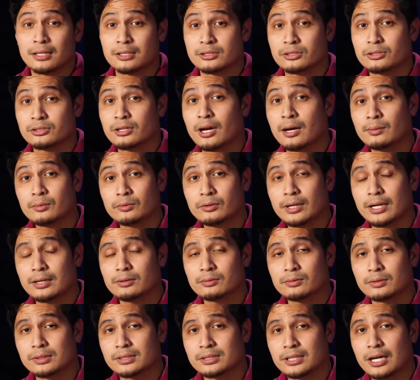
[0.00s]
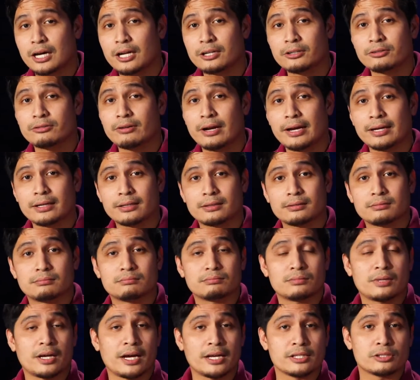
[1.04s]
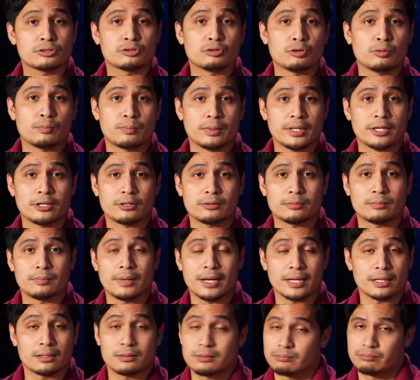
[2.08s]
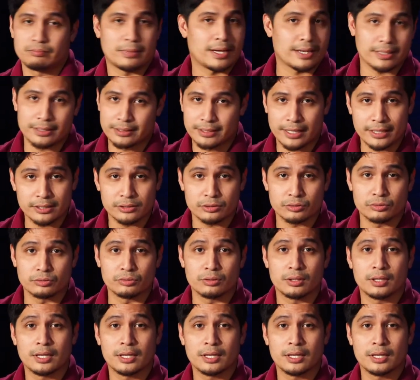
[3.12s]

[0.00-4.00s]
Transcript: Ja Morant was unranked high school player back, back in high school,